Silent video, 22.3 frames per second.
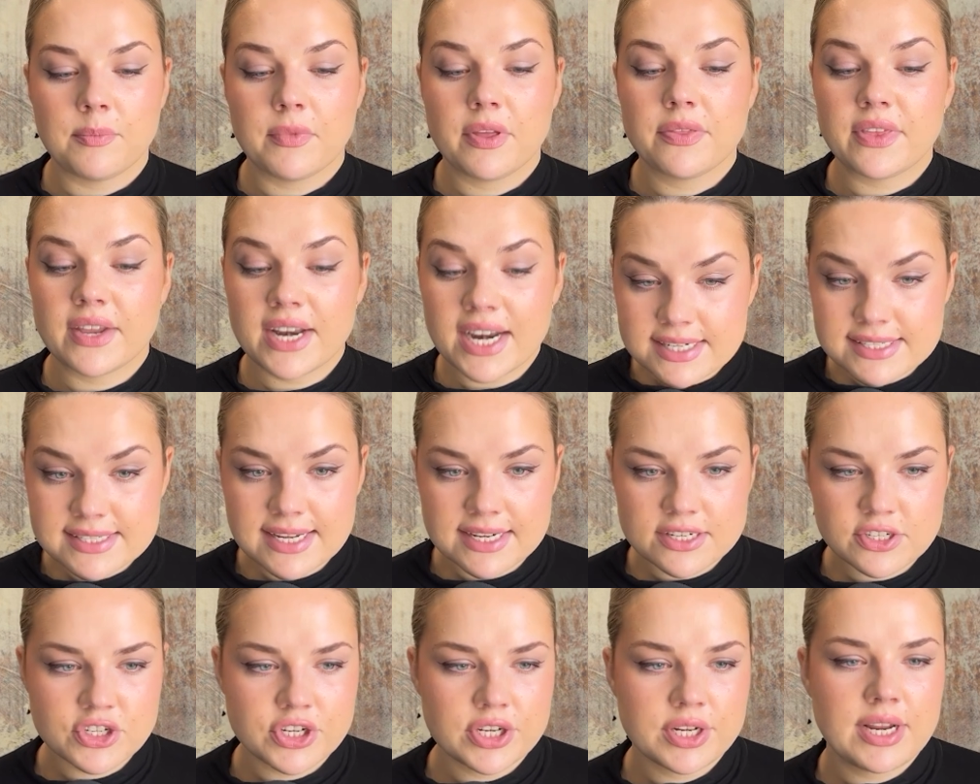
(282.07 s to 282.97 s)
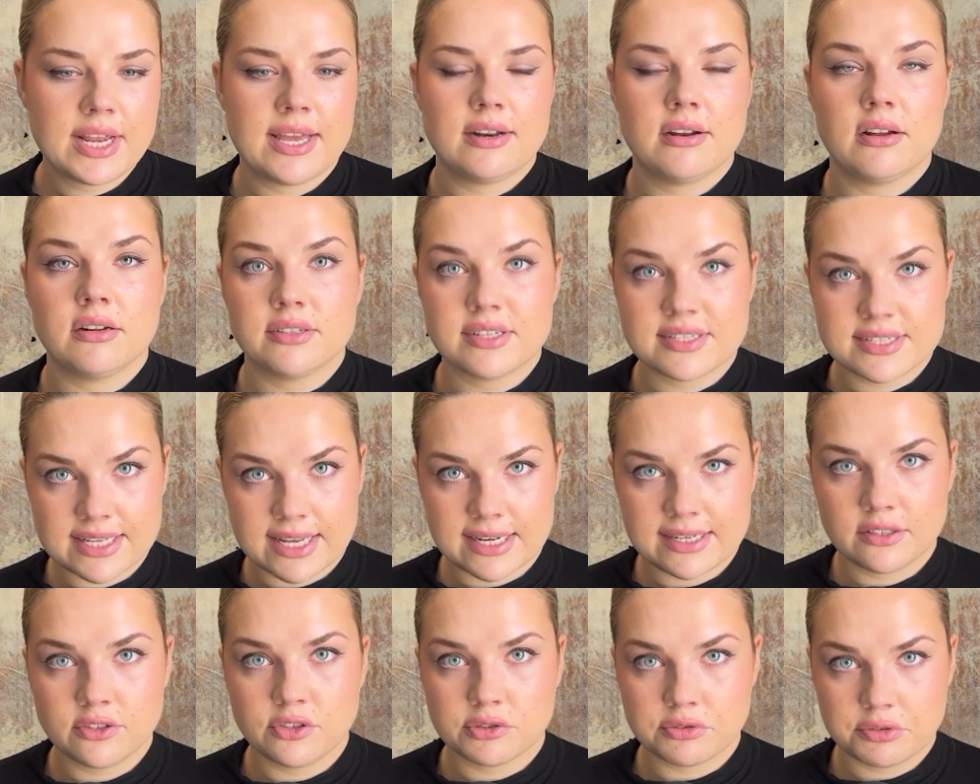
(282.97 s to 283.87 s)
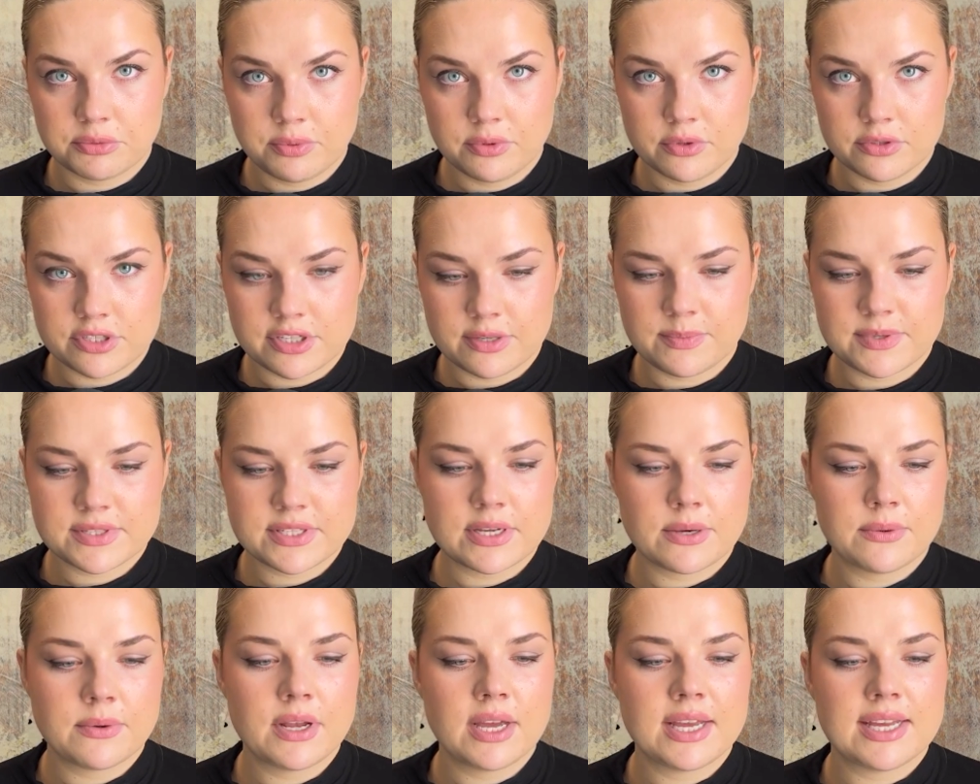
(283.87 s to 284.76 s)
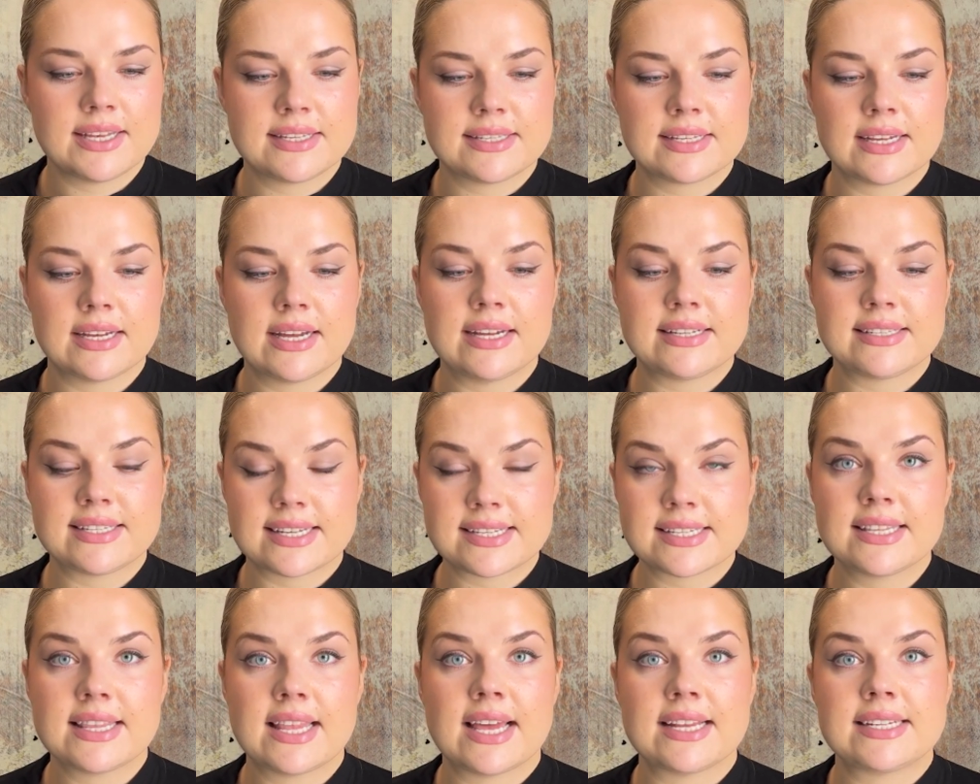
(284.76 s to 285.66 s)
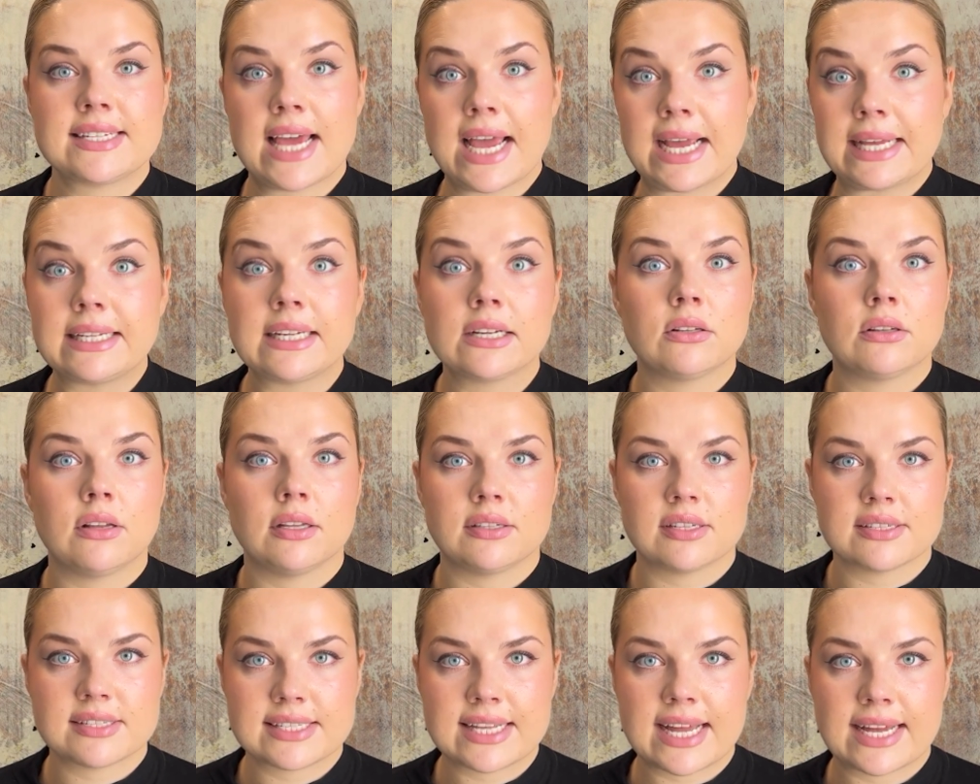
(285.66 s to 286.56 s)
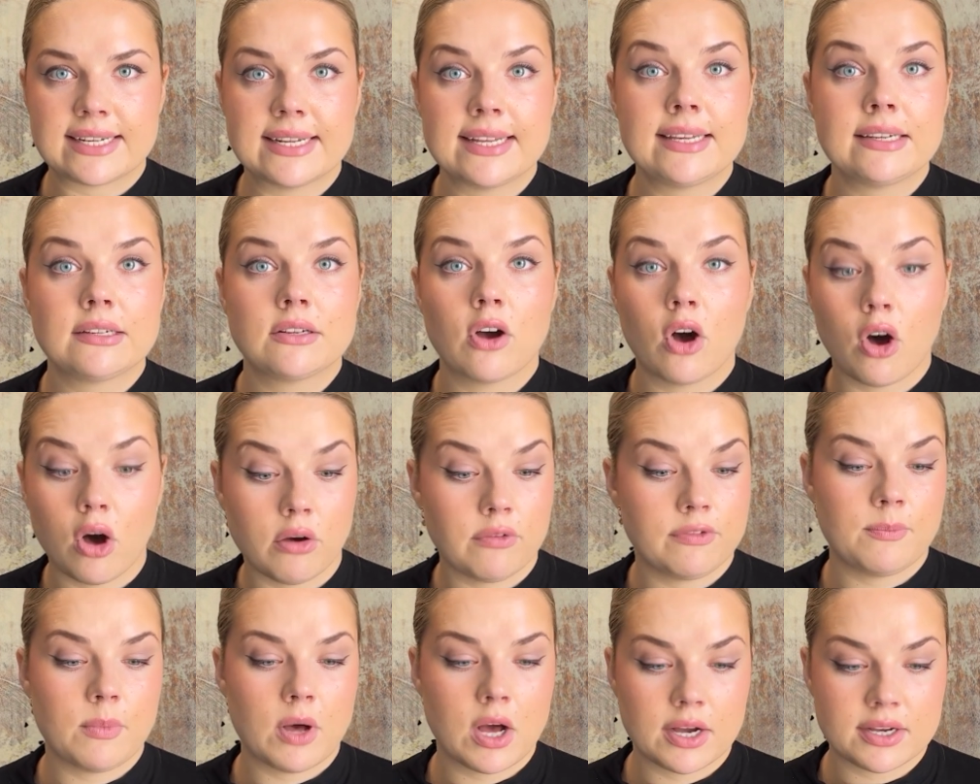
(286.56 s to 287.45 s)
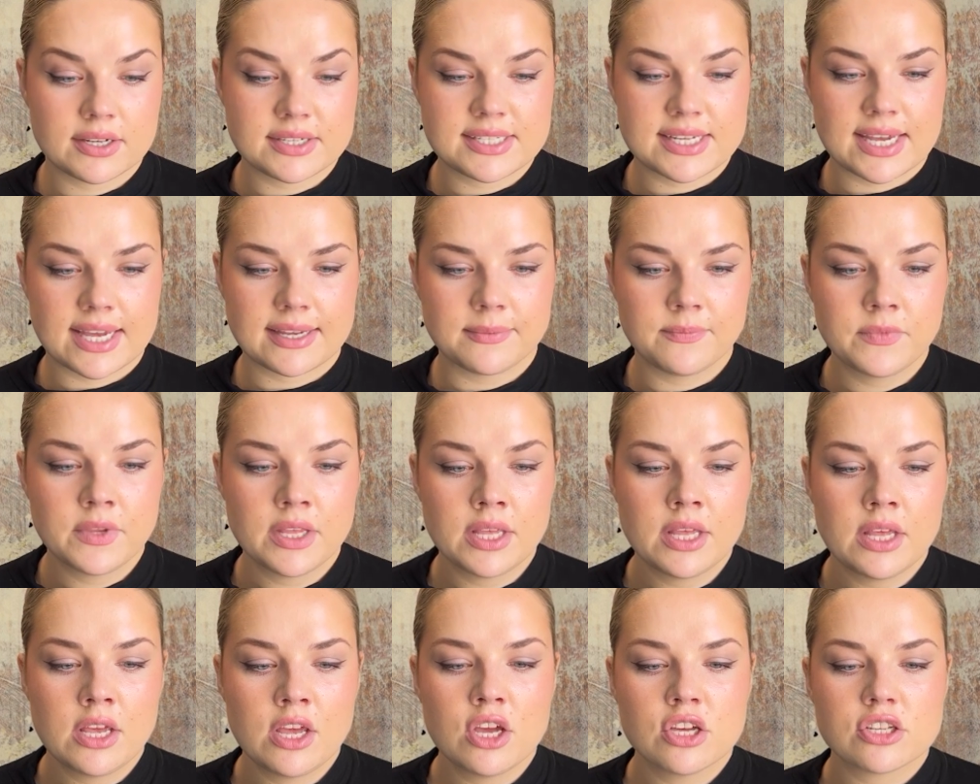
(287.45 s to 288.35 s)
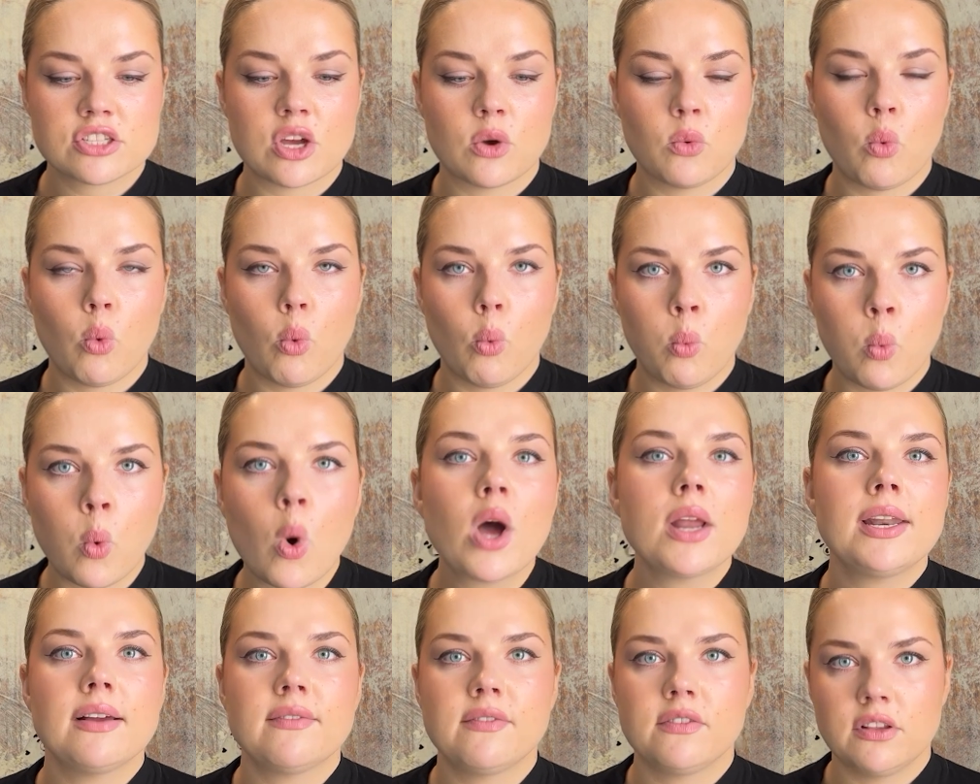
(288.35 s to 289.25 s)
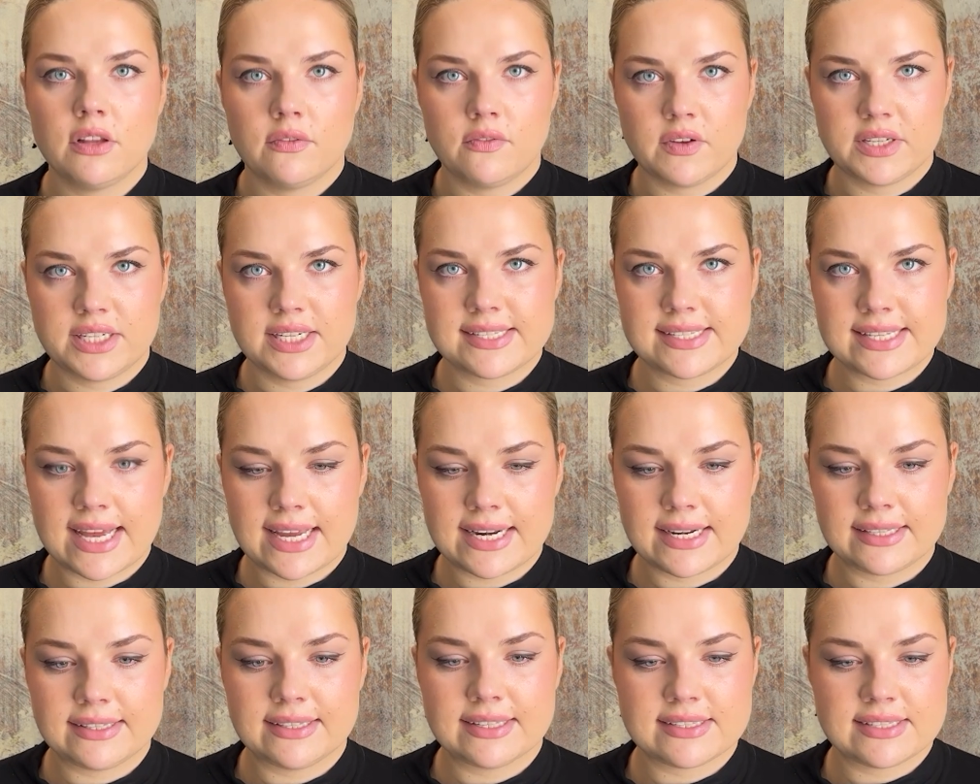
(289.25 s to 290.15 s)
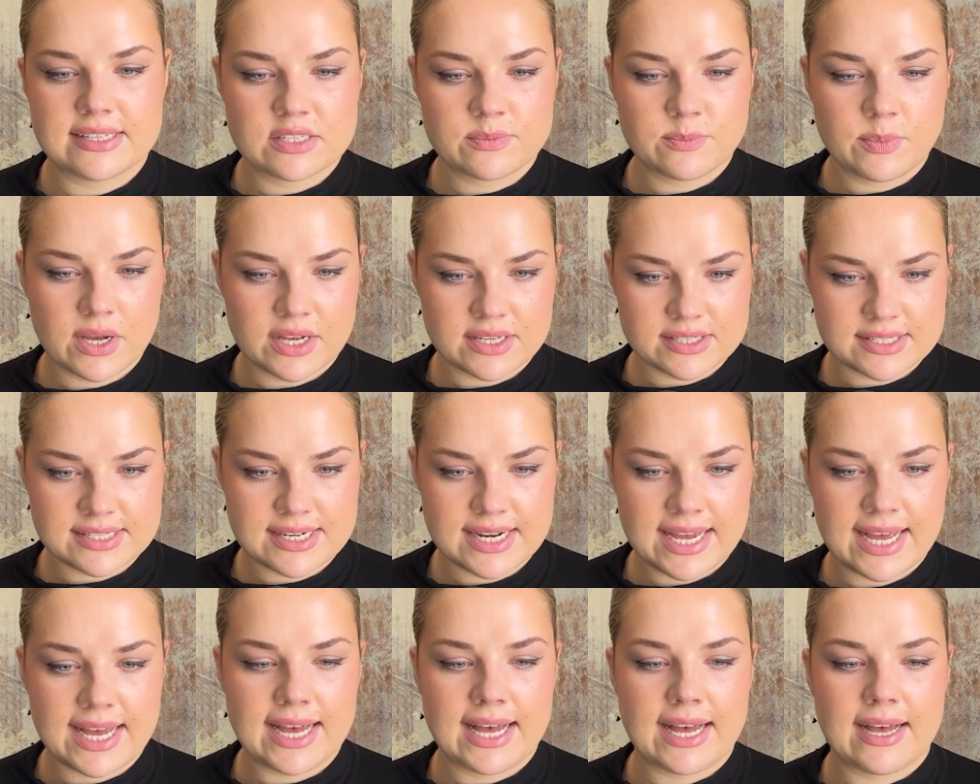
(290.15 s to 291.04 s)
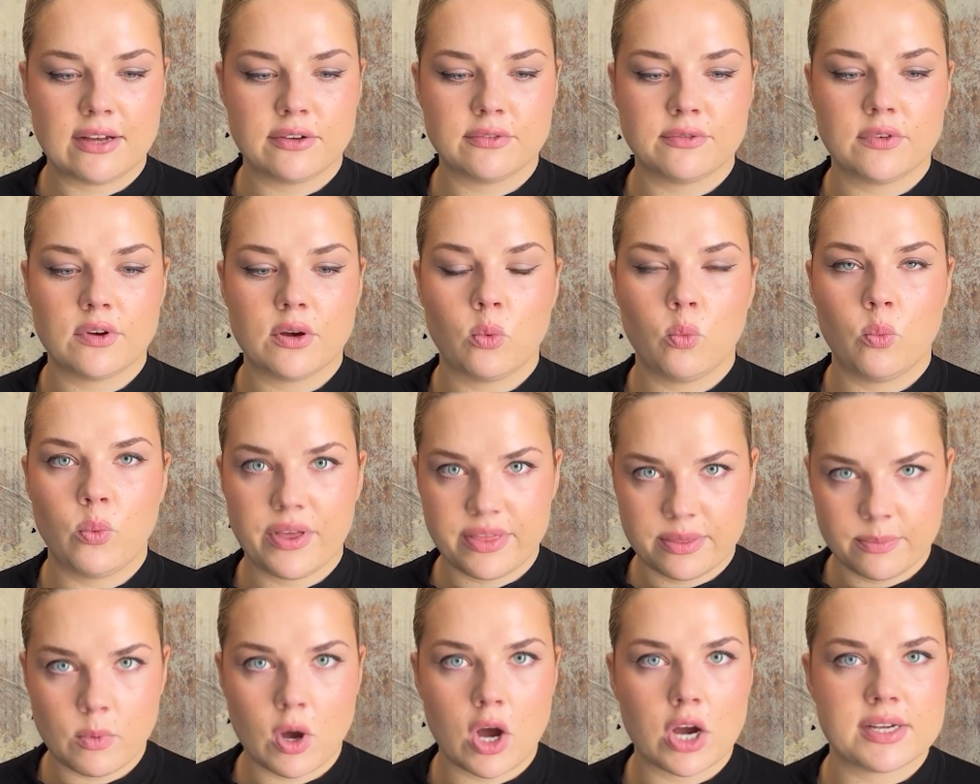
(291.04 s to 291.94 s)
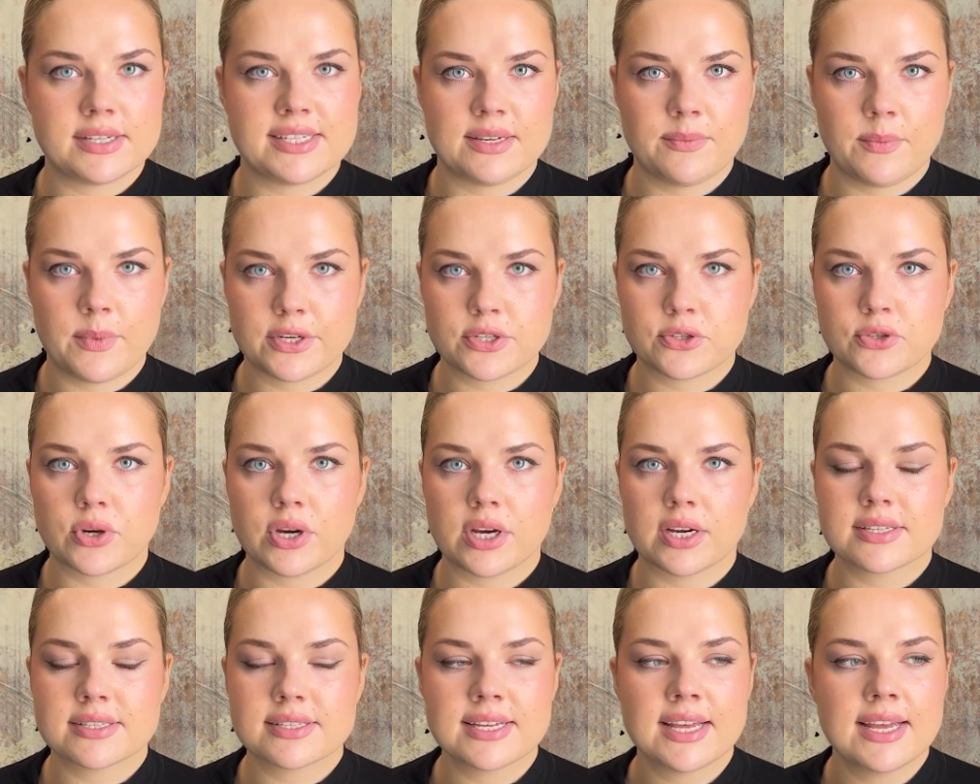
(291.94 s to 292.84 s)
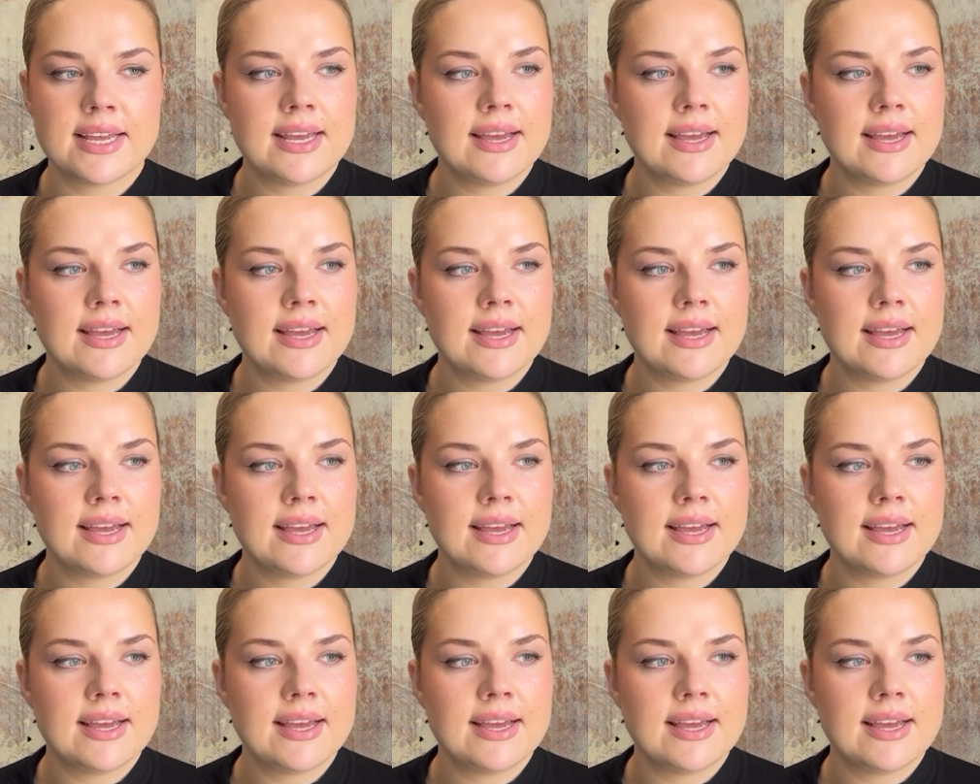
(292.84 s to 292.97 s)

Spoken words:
The next section in understanding your reporting persona is assessing their technical understanding of marketing. So what level of understanding does this person have with marketing metrics?